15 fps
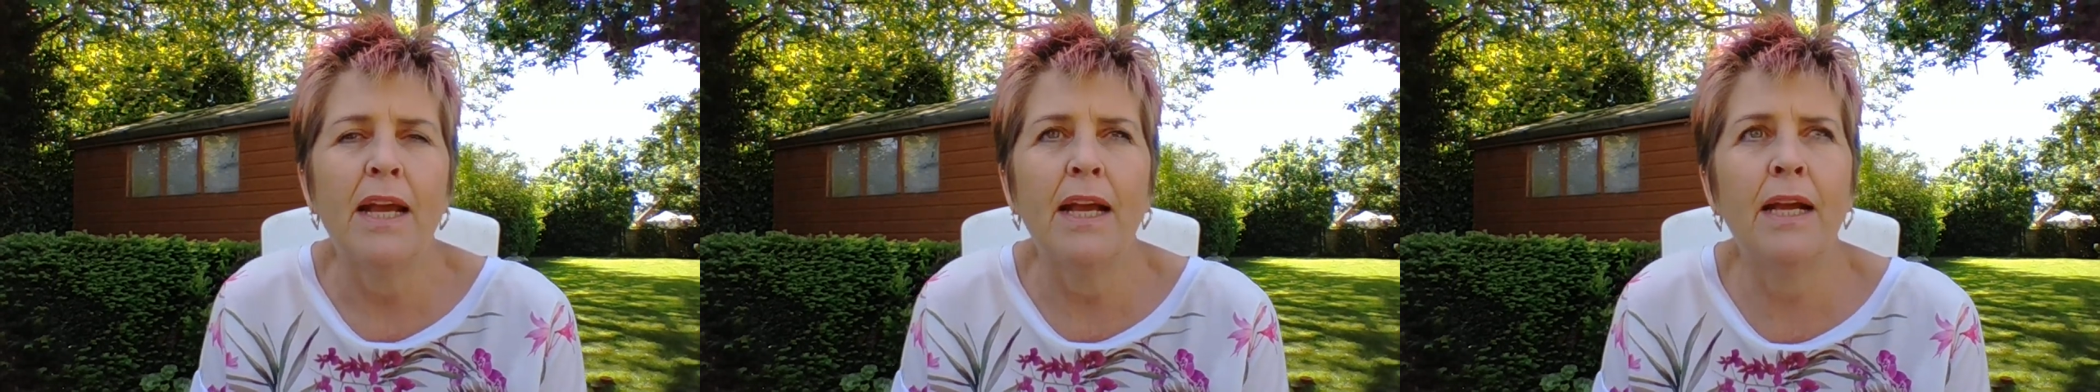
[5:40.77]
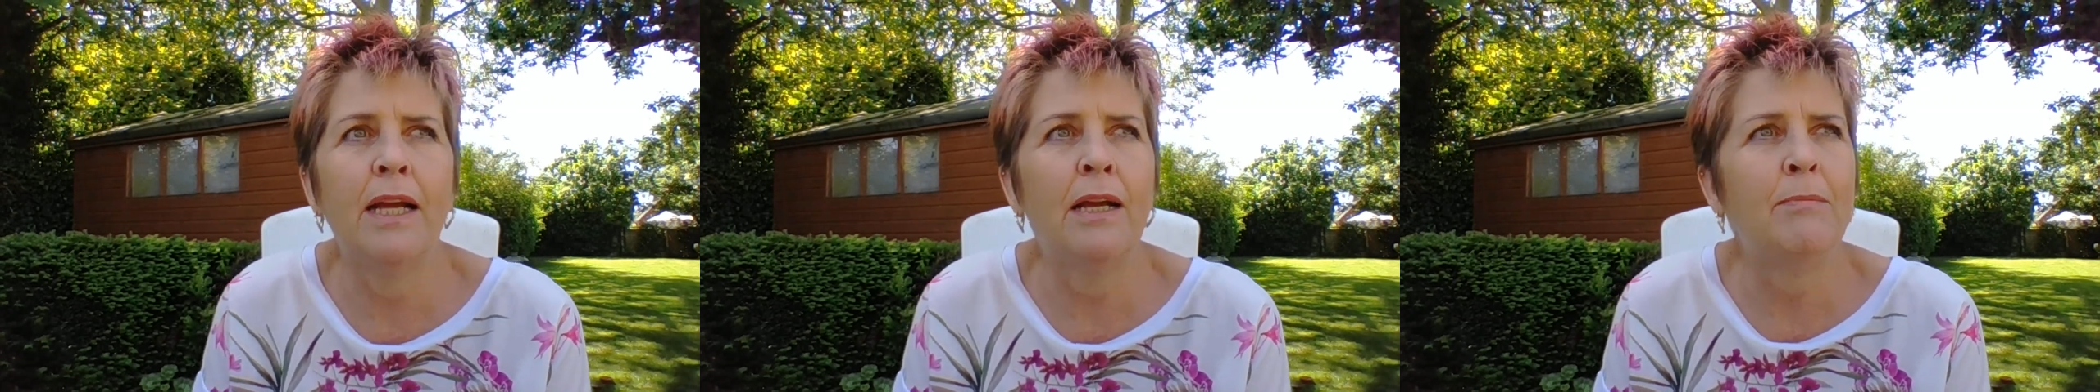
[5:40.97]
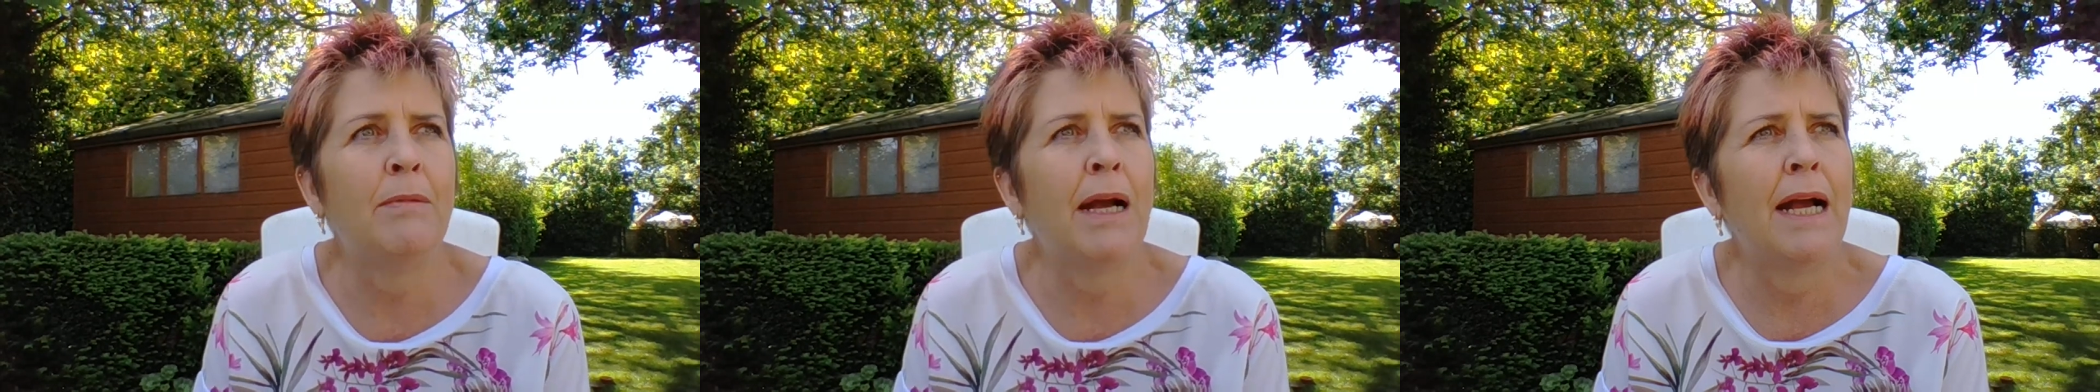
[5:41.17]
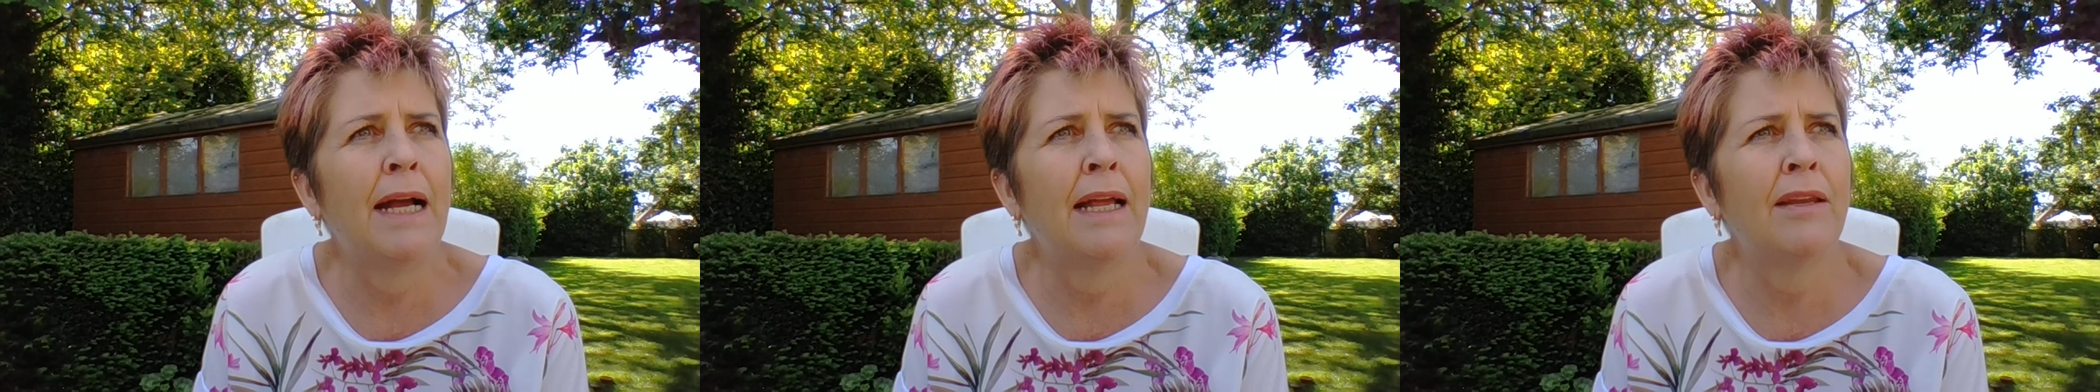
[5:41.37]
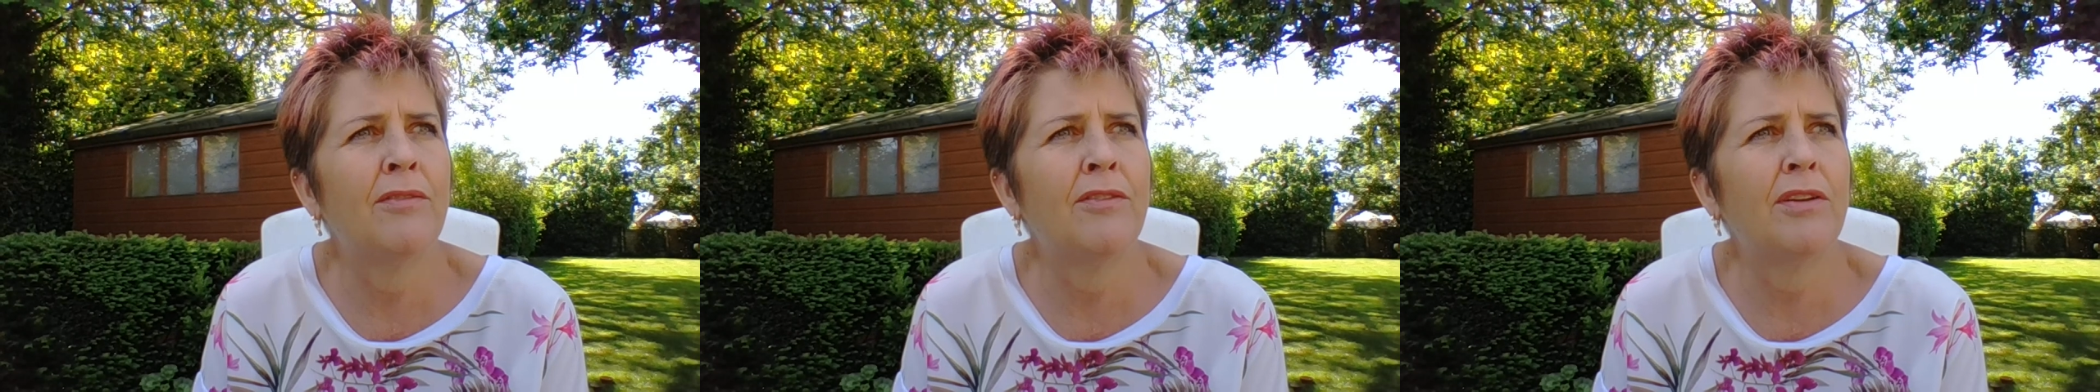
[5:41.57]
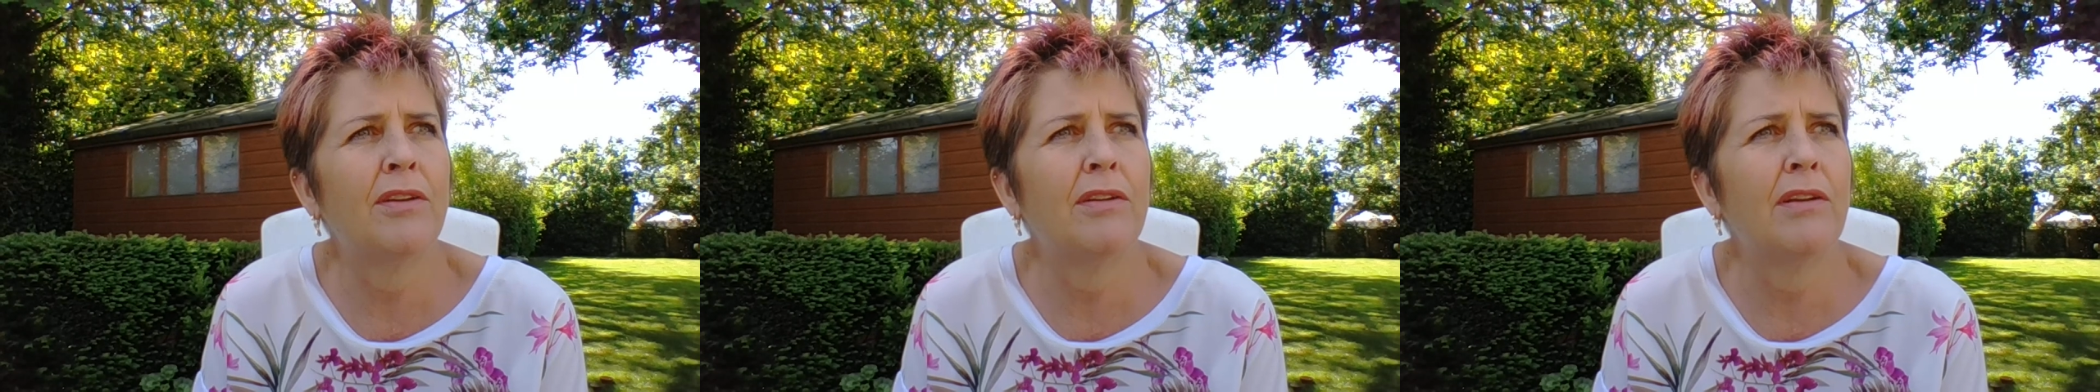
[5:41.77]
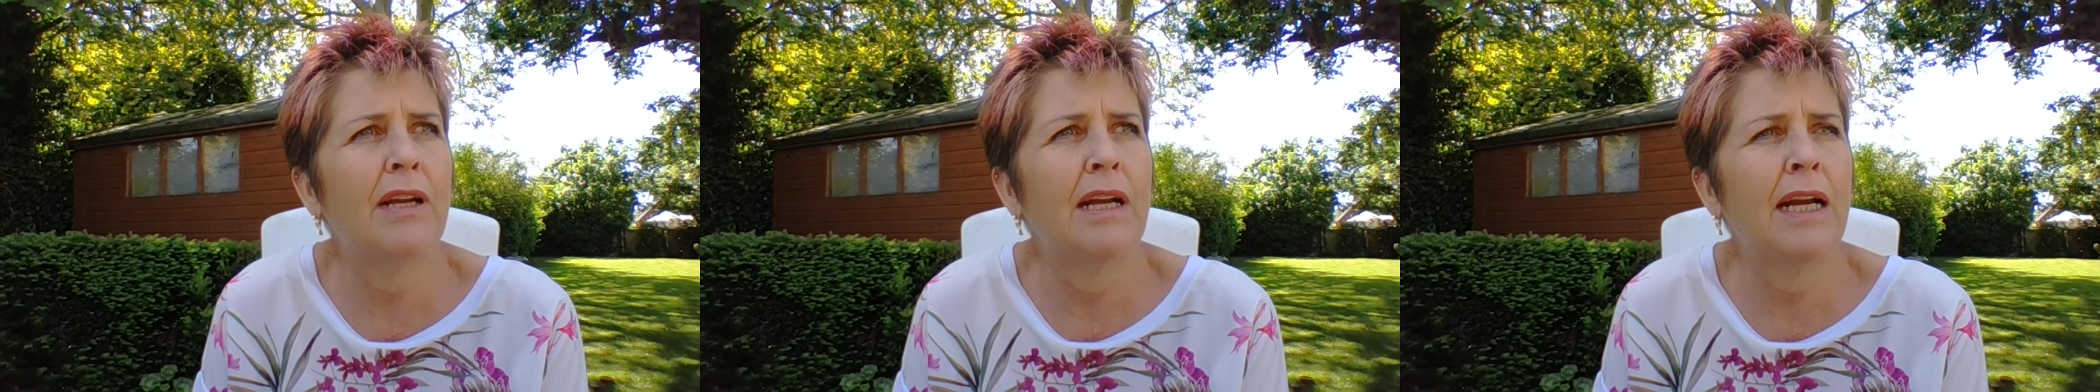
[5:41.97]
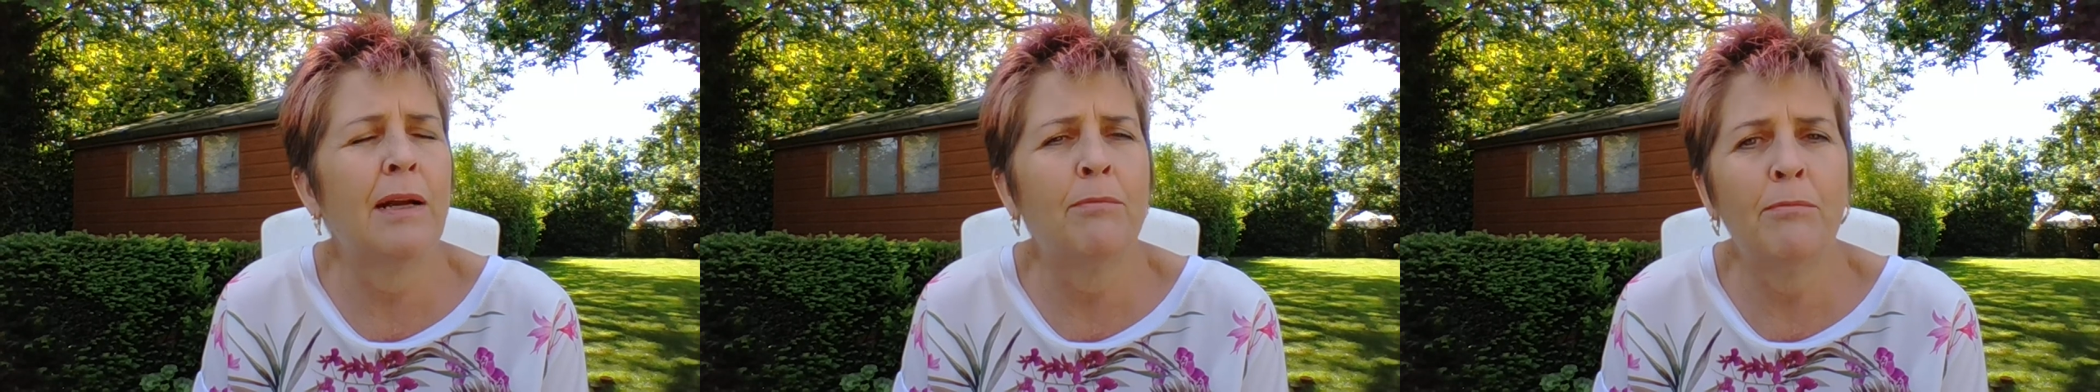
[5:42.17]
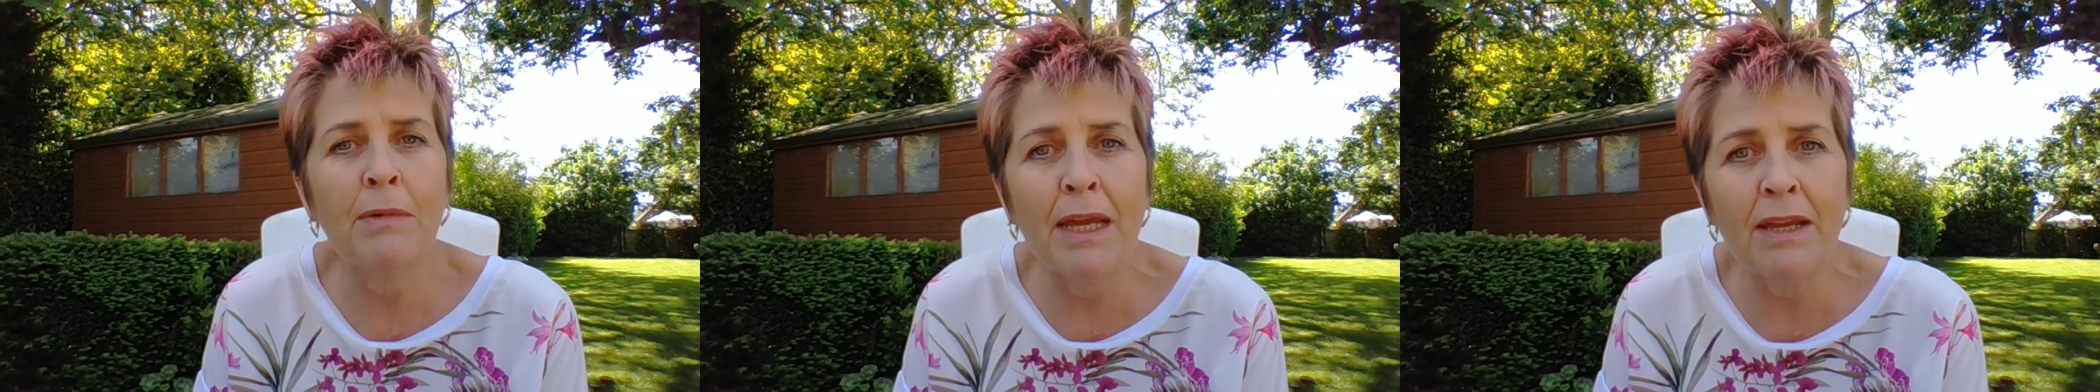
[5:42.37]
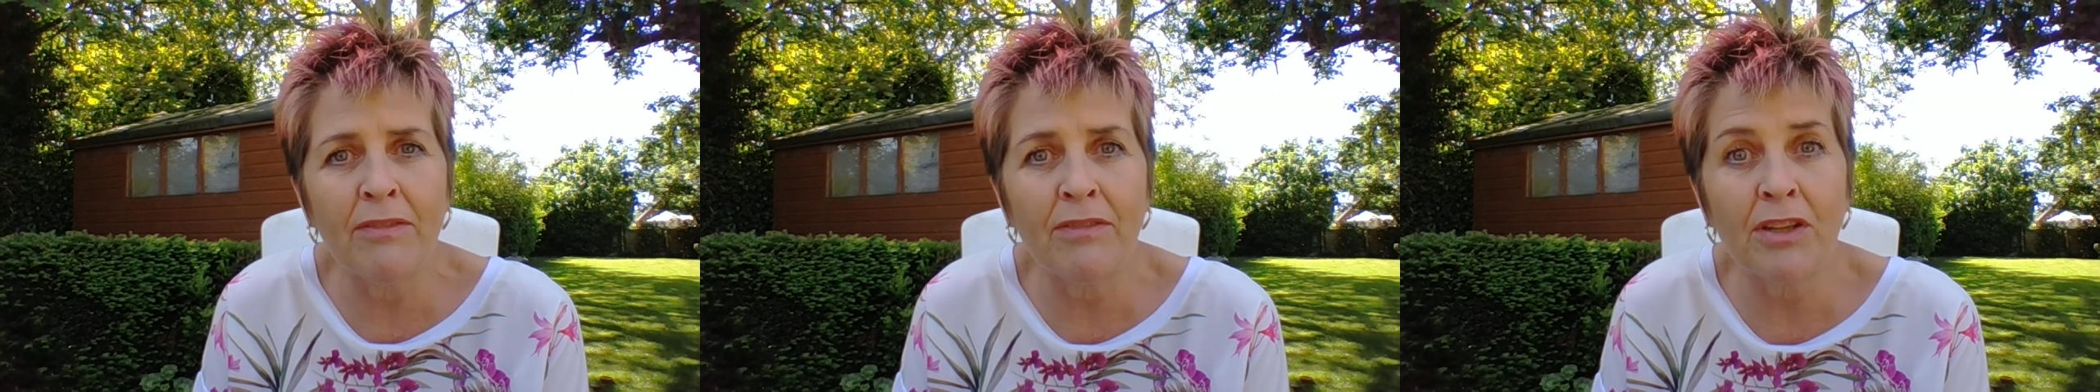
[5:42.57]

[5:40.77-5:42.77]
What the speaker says: And I may